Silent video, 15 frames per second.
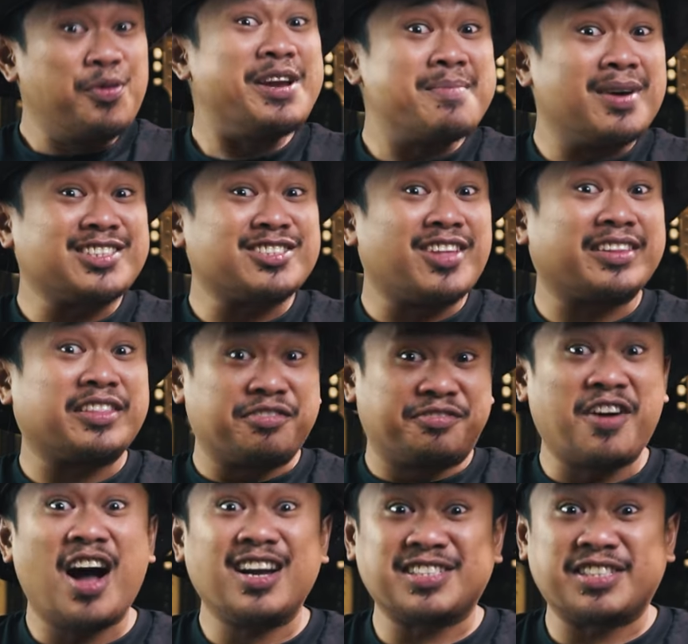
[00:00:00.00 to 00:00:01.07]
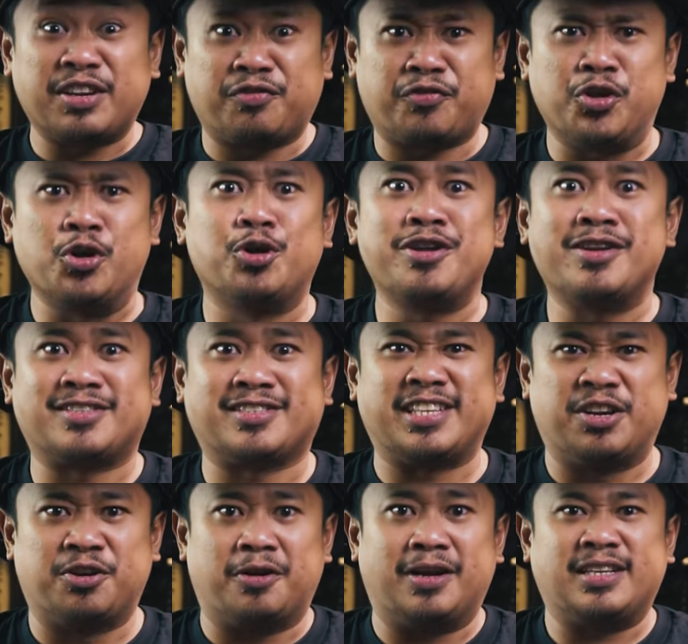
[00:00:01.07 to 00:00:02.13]
Pretty much like the Fast and Furious
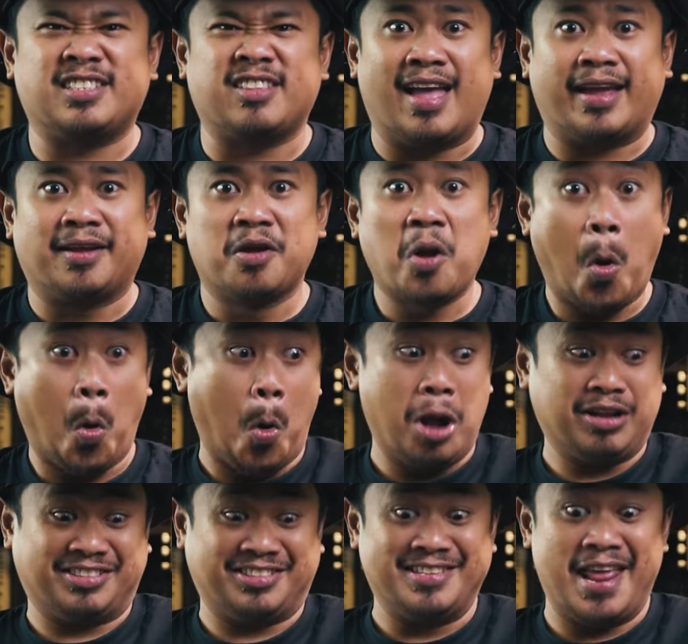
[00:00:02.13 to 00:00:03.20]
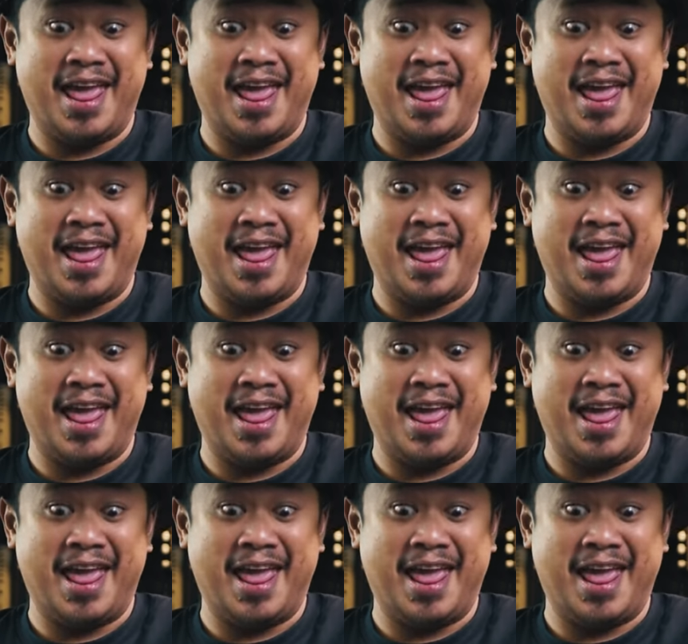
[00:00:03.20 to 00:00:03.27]
series, like, what's